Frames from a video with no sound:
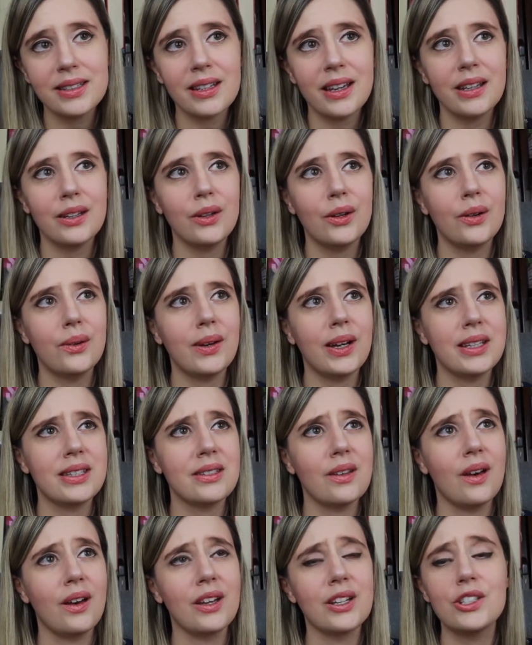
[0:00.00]
I know I
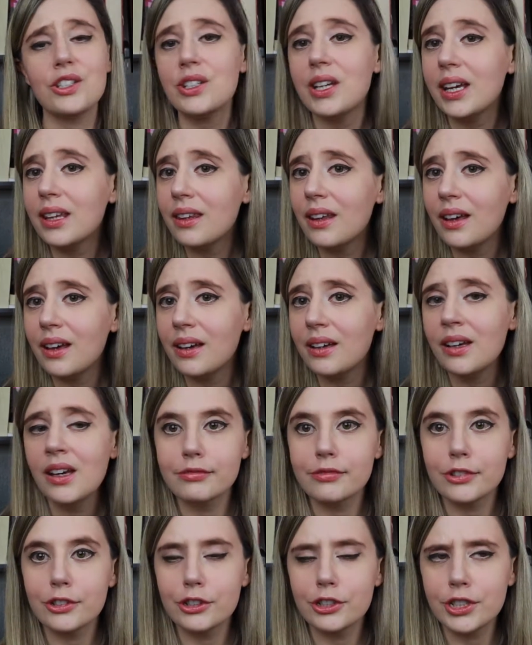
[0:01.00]
saw Jayla,
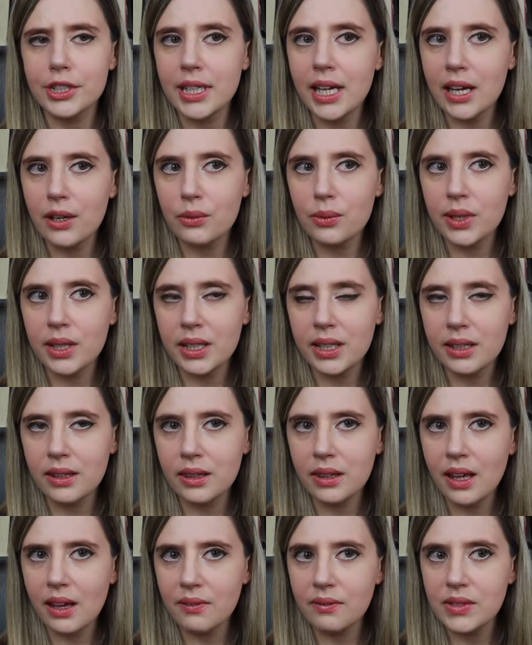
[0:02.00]
she had really
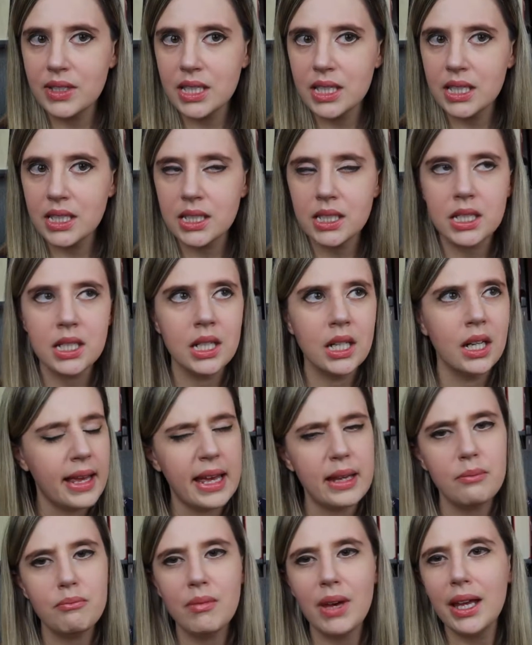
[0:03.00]
loved it,
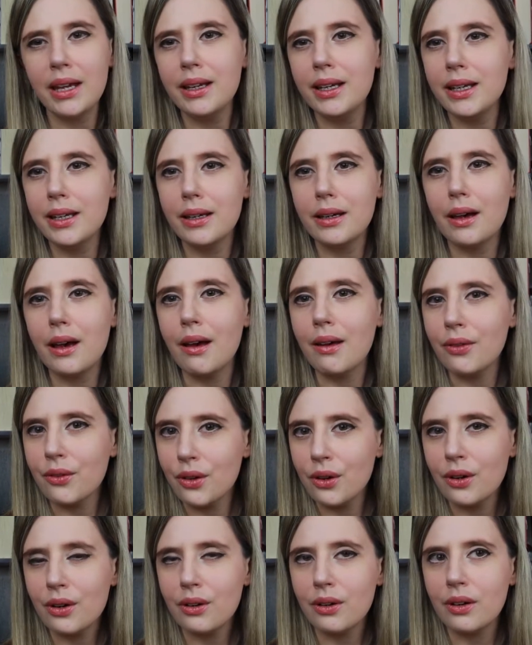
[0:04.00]
and many
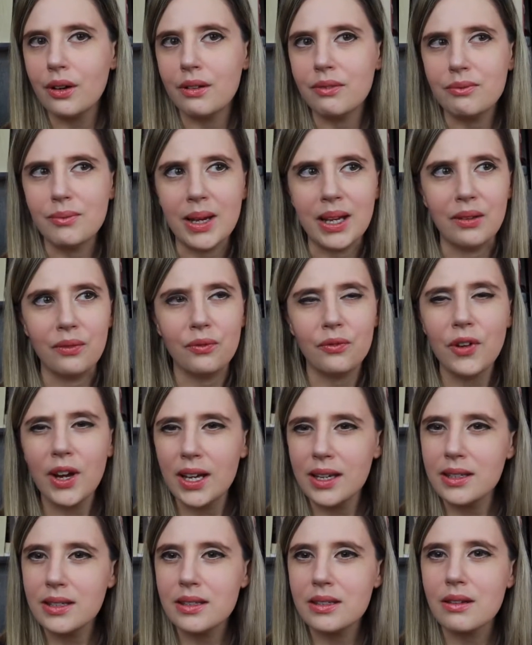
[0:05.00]
other of my
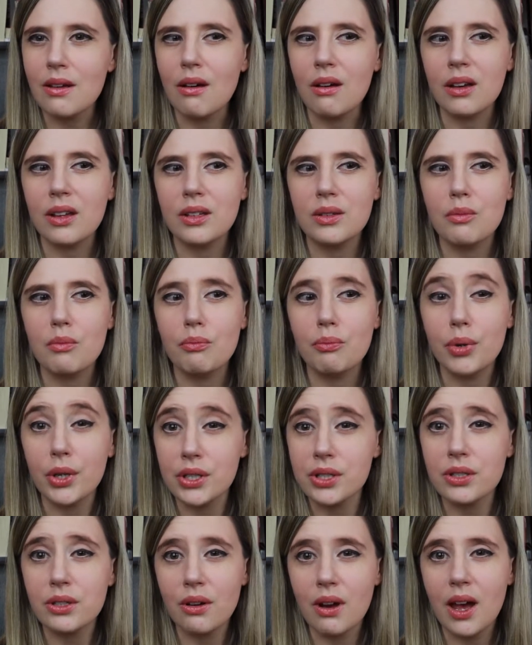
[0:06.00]
friends on
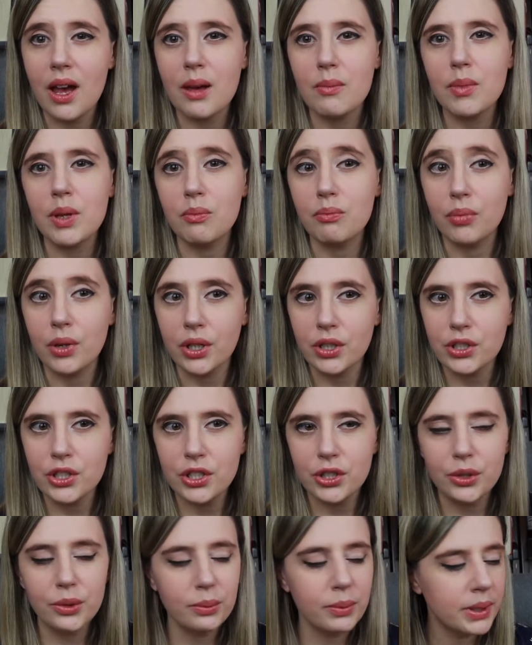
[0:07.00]
Bookstagram and
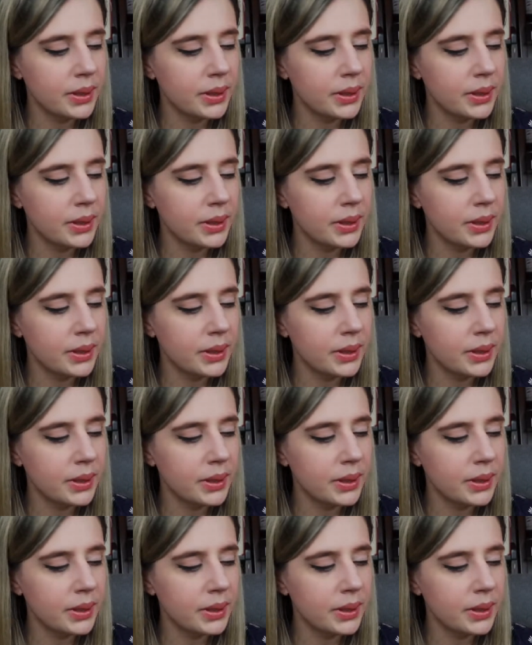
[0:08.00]
BookTube.